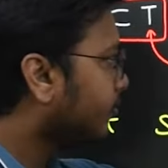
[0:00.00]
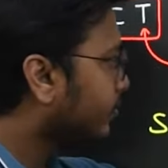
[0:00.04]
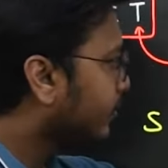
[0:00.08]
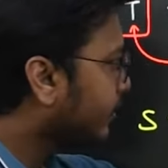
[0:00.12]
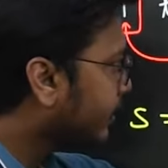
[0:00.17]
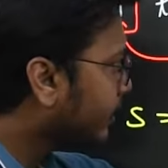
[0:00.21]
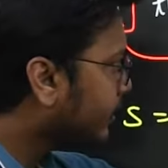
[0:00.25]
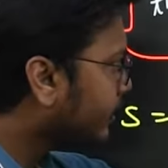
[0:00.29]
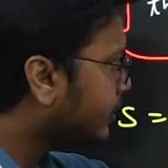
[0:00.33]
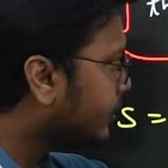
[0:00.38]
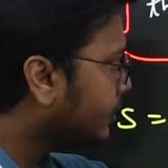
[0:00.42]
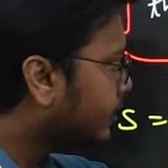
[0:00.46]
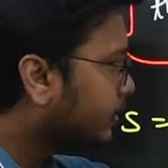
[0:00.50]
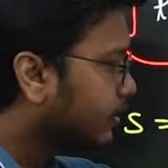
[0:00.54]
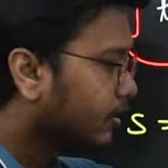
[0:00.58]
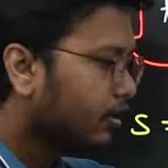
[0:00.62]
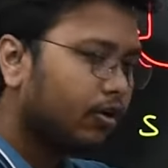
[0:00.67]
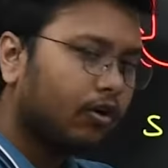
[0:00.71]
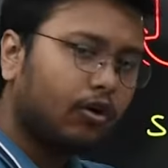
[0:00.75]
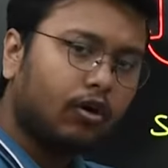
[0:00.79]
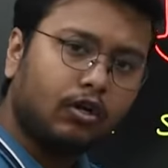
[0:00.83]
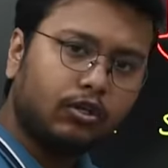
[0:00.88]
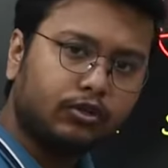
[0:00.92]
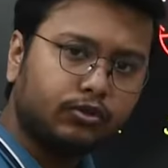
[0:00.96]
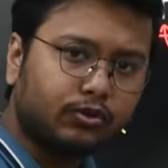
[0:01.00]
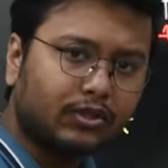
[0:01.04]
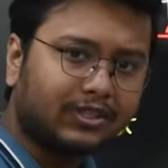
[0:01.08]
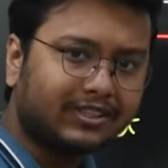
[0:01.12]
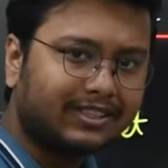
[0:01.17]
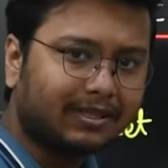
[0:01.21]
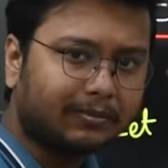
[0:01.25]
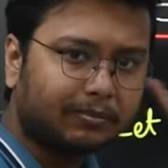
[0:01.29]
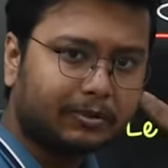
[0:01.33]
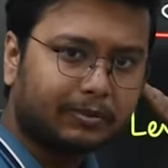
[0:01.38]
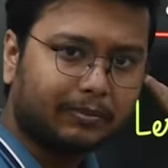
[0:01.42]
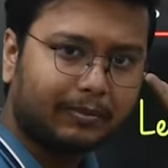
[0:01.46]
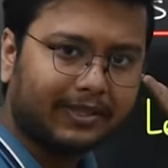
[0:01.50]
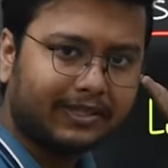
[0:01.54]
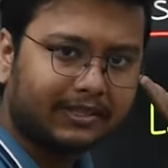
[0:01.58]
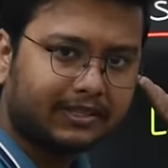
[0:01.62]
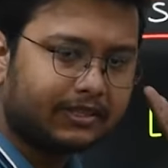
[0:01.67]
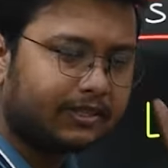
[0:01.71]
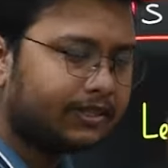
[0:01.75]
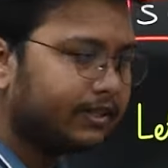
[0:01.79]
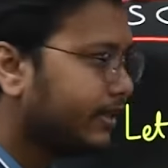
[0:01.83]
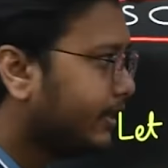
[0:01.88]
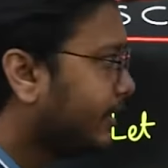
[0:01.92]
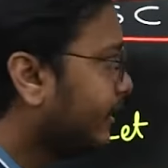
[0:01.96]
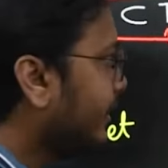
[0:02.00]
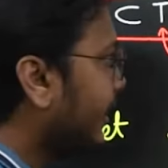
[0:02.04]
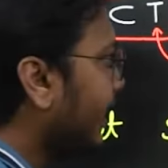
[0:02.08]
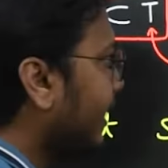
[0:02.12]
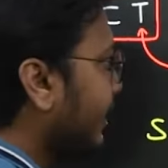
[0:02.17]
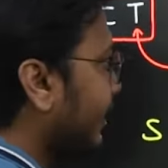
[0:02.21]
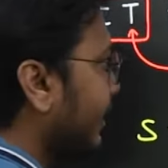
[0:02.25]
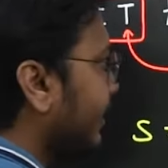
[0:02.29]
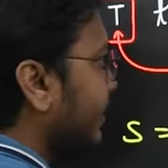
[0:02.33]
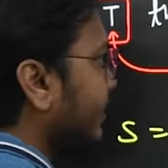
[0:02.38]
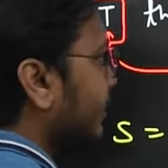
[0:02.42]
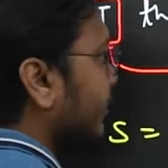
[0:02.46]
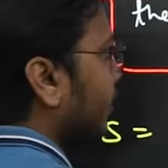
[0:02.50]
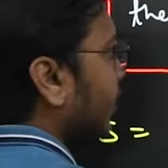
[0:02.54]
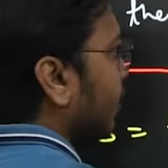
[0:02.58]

is also a subspace in that case.